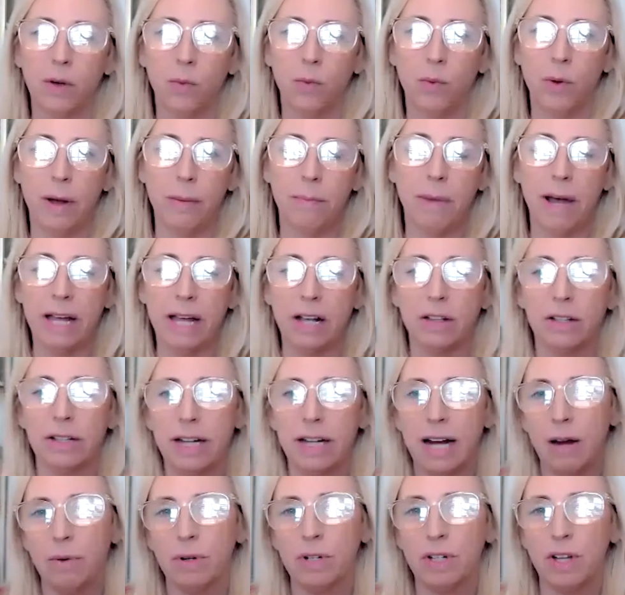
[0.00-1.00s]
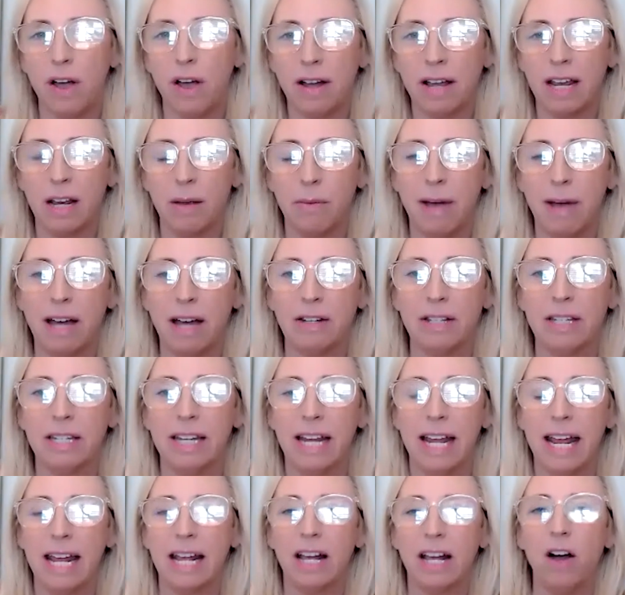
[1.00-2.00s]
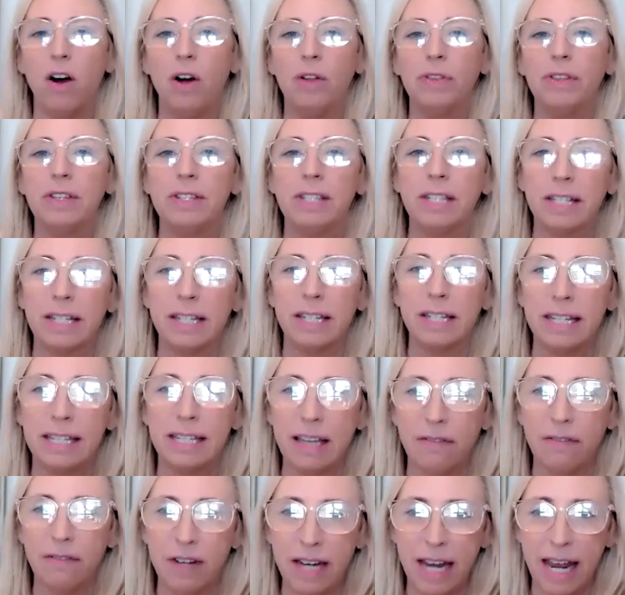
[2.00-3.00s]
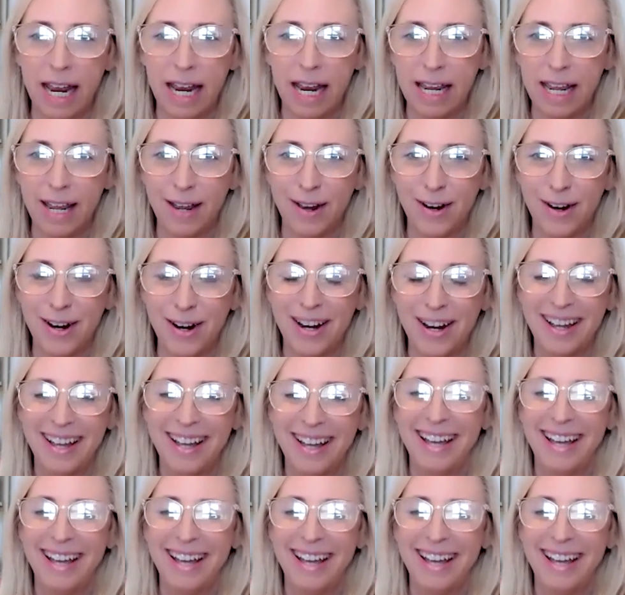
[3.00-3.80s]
what Michael and I were talking about today called the 67-Day Year.